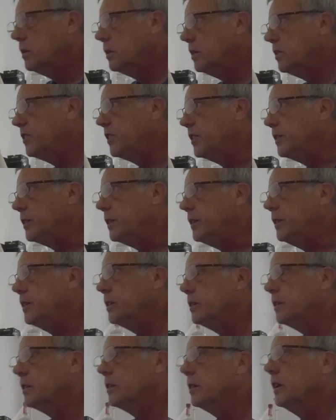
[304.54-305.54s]
sitting
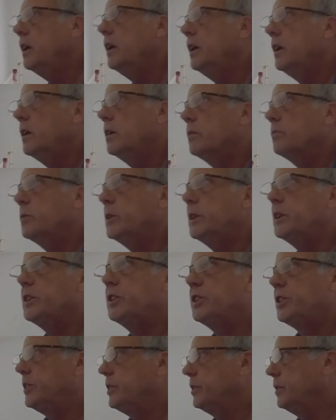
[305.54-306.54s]
here,
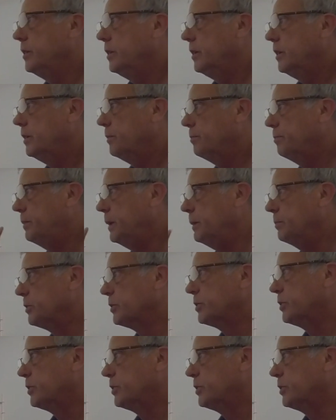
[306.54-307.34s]
which people